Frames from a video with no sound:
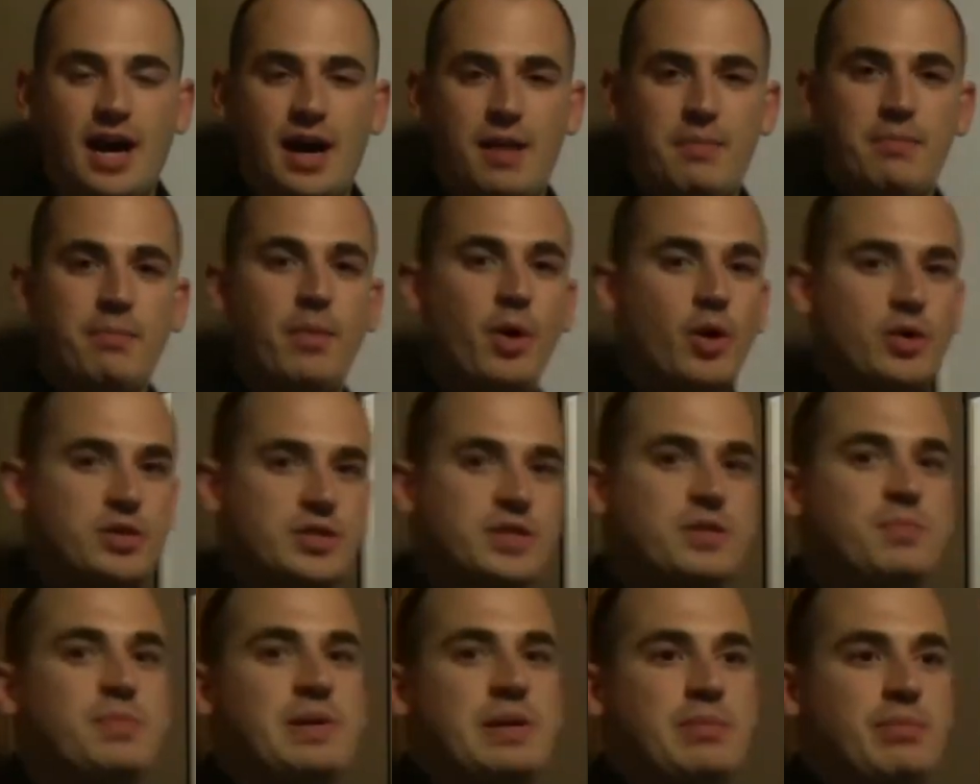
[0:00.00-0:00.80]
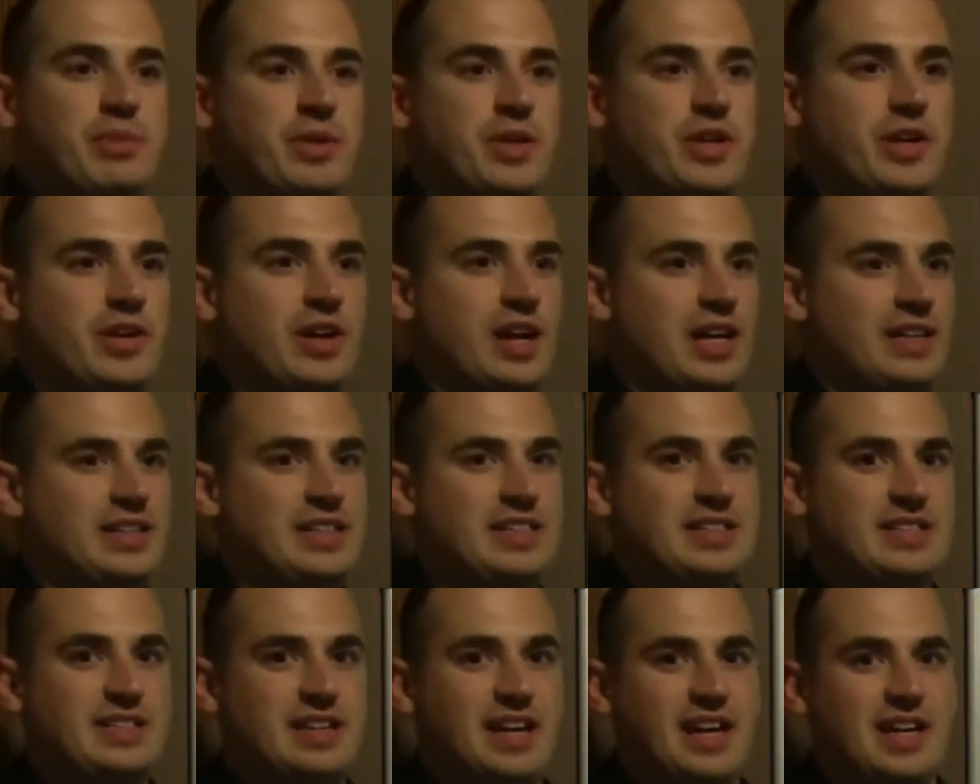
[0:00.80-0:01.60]
Most of the people that are on
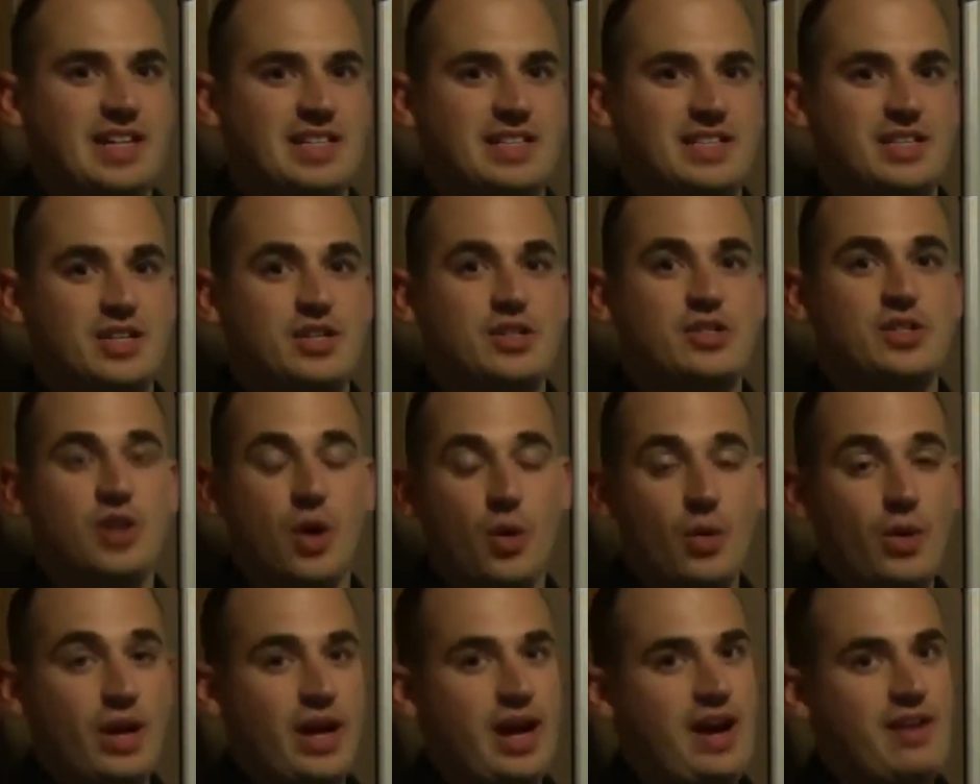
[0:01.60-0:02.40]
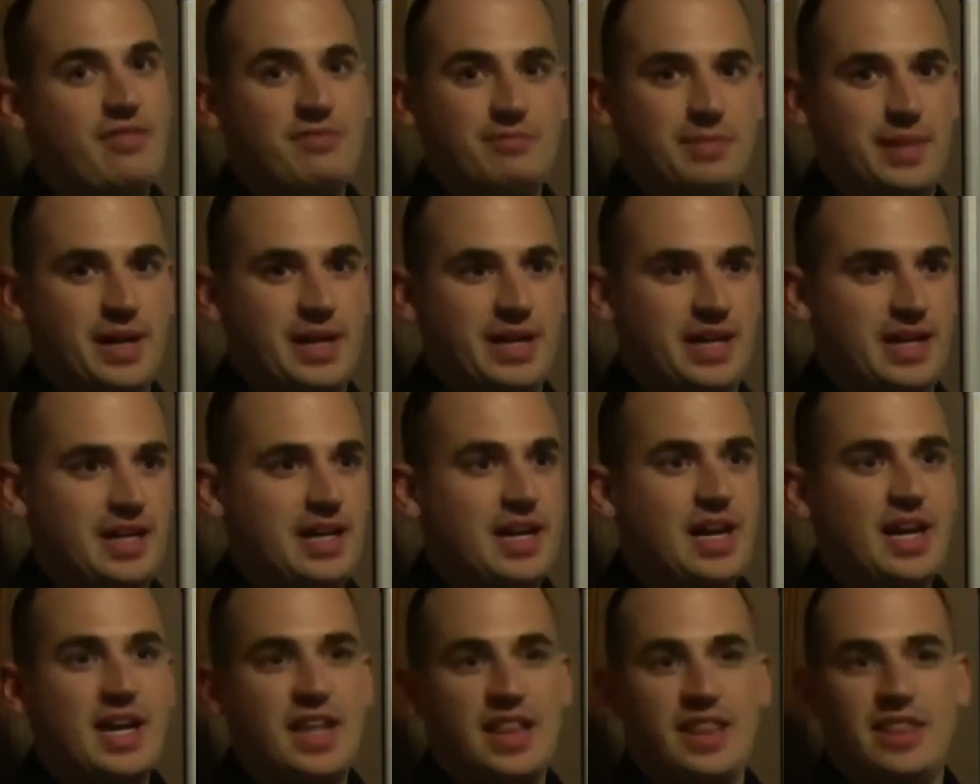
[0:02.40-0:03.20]
these sites don't have money.
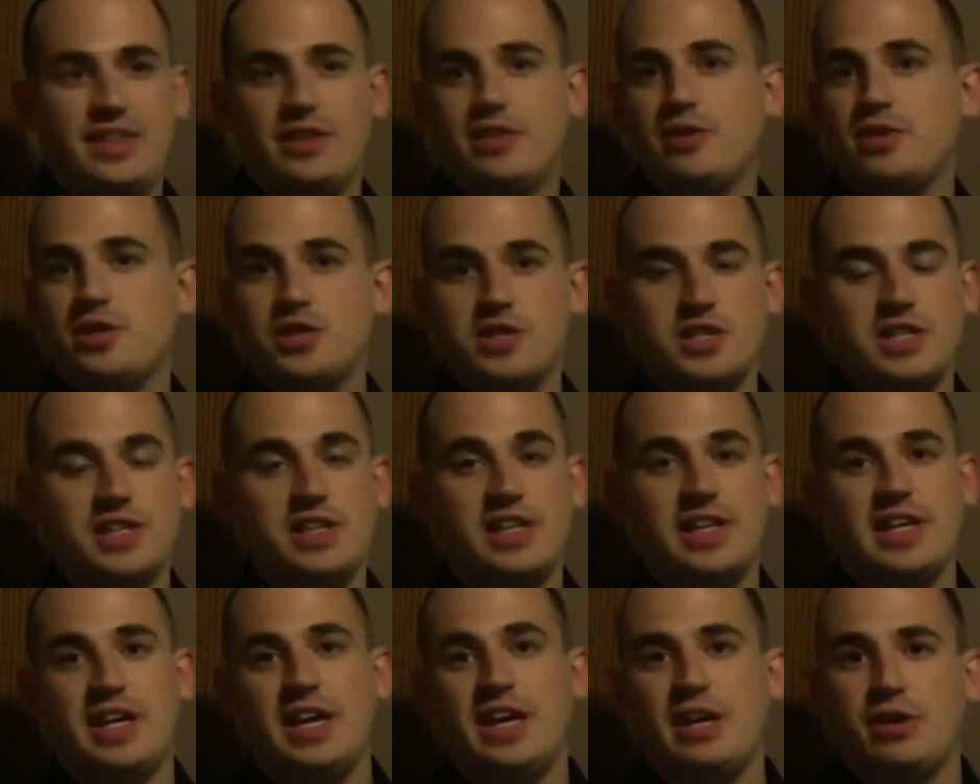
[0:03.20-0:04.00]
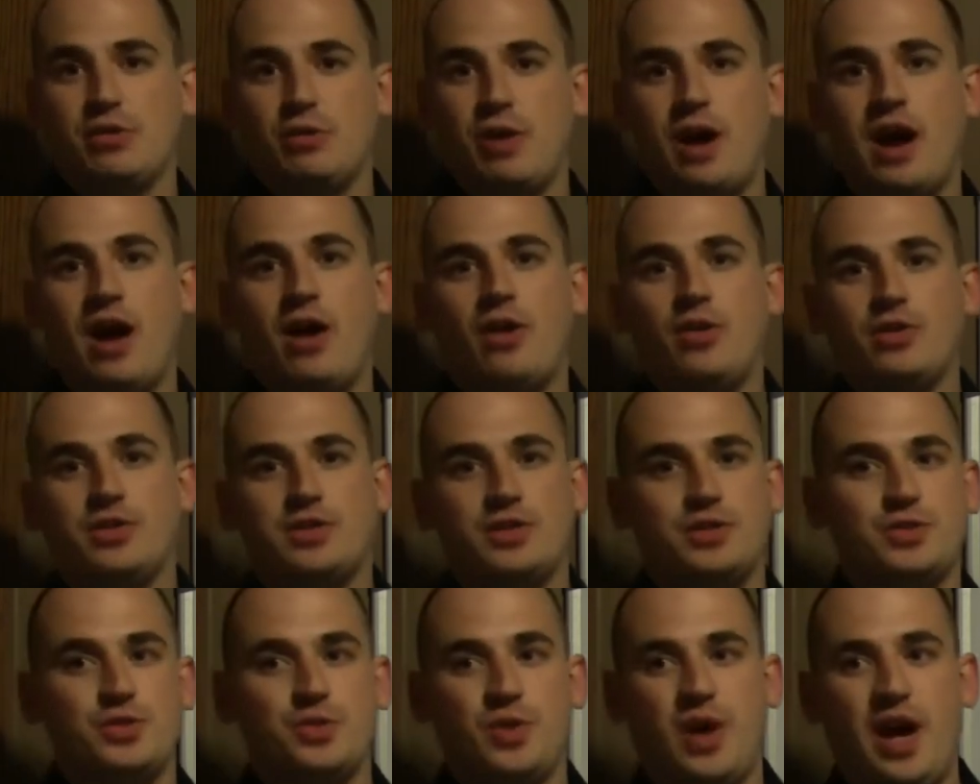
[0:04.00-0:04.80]
They're just clicking around
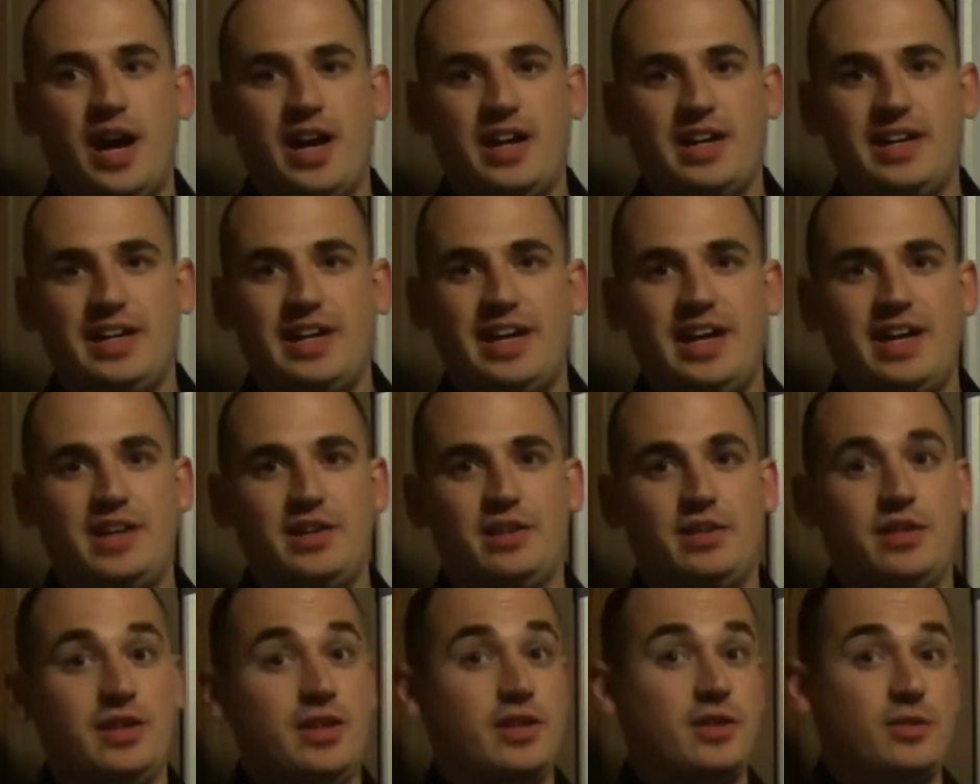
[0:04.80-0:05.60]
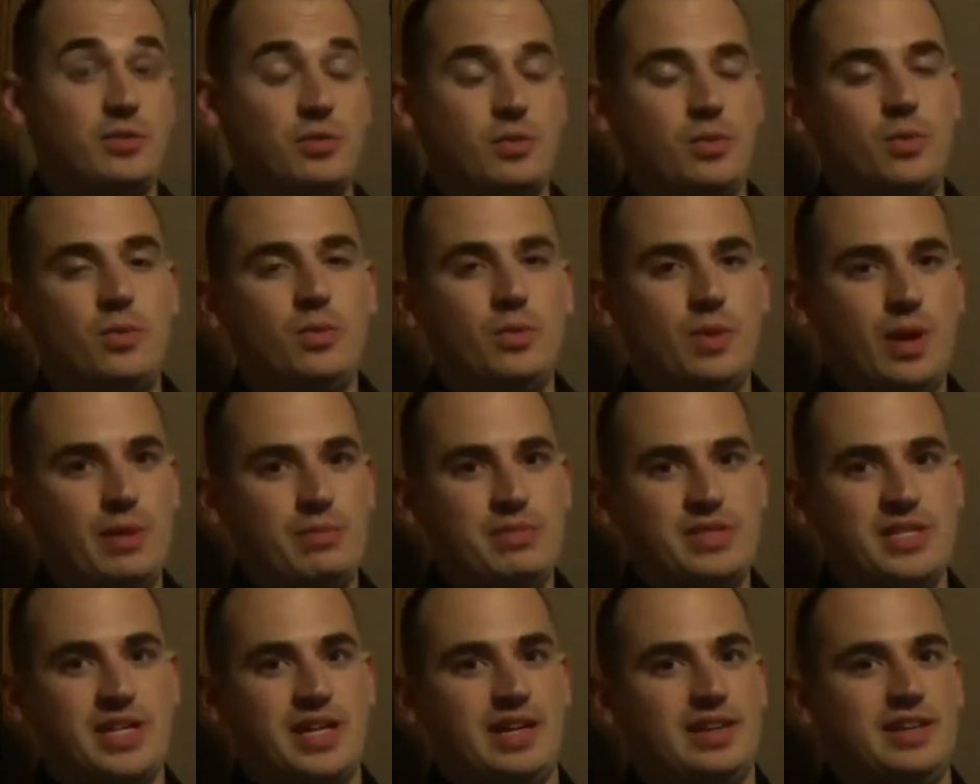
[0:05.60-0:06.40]
to try to get their
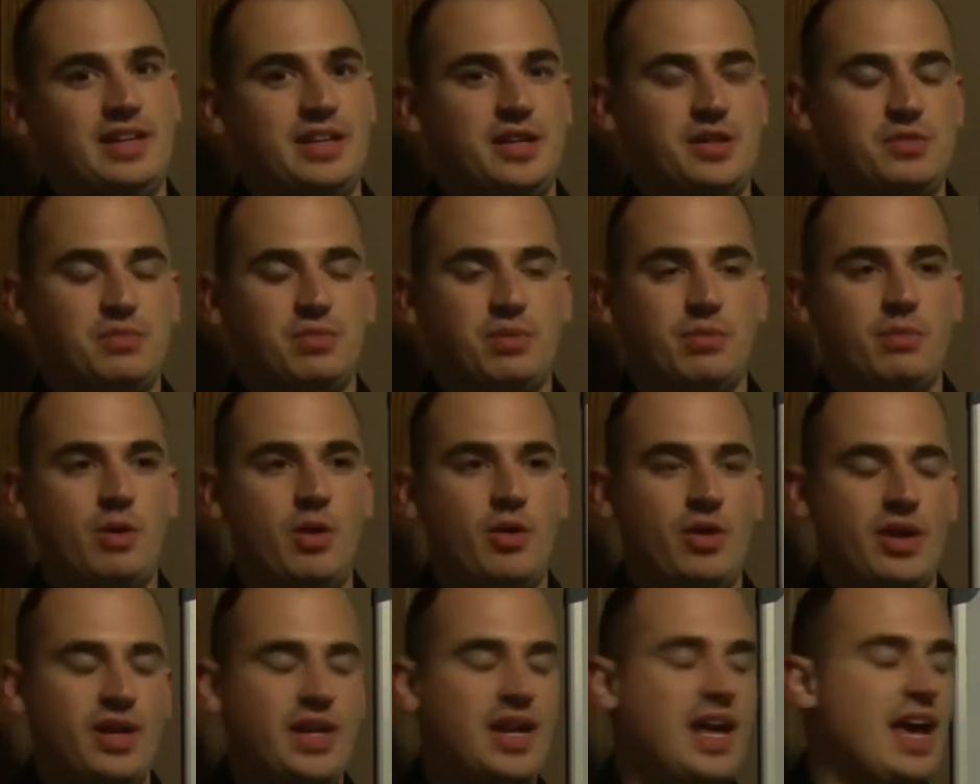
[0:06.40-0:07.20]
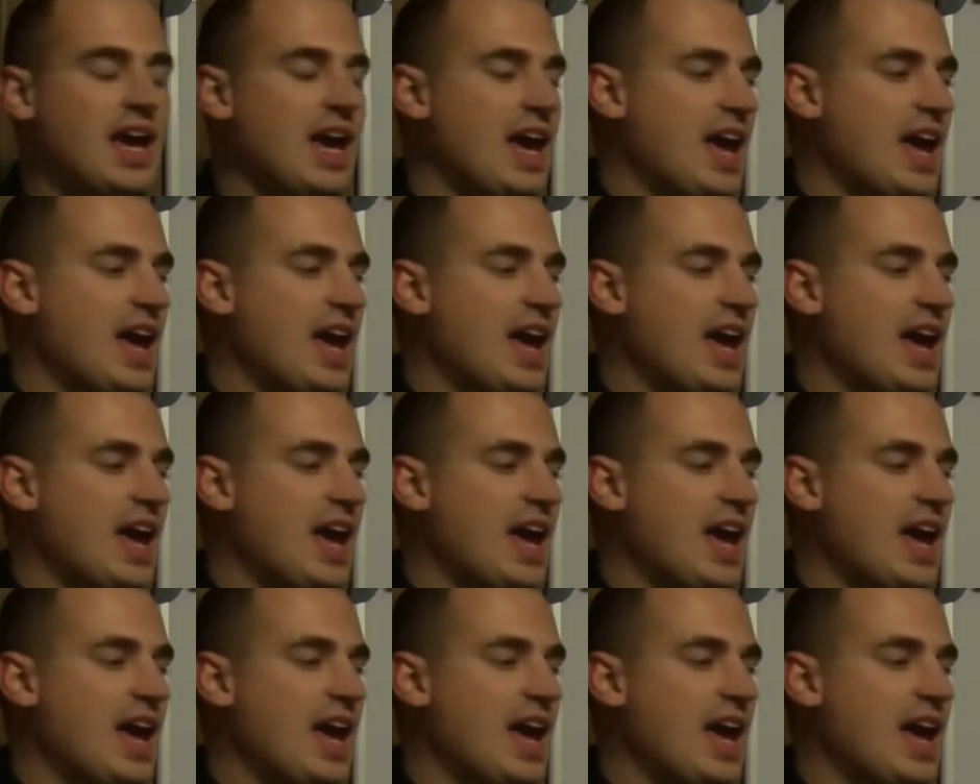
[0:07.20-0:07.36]
website links promoted.